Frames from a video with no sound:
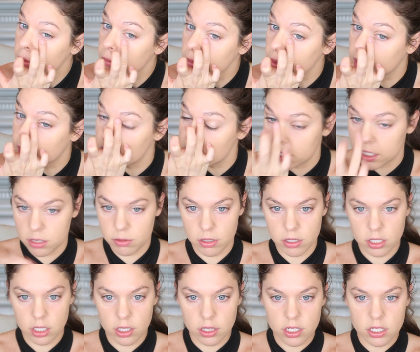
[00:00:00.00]
because
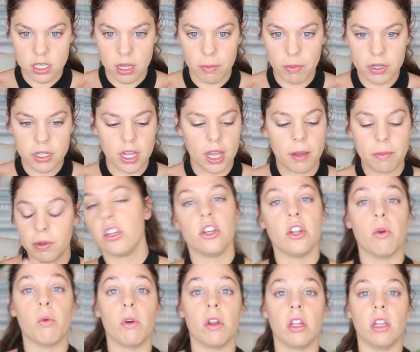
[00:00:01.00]
especially in the summertime, you
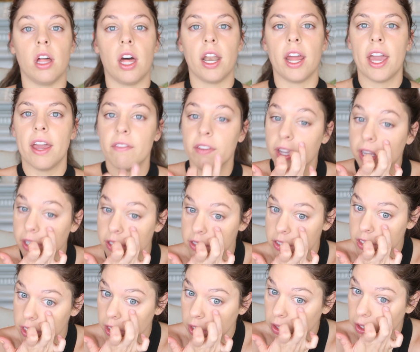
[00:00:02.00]
don't want a lot of heavy
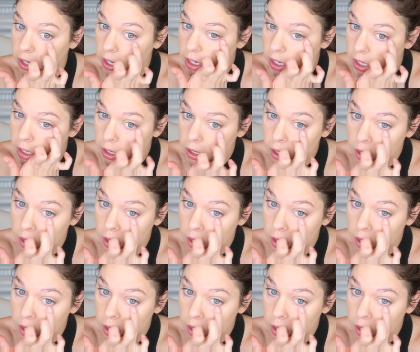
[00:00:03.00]
concealer.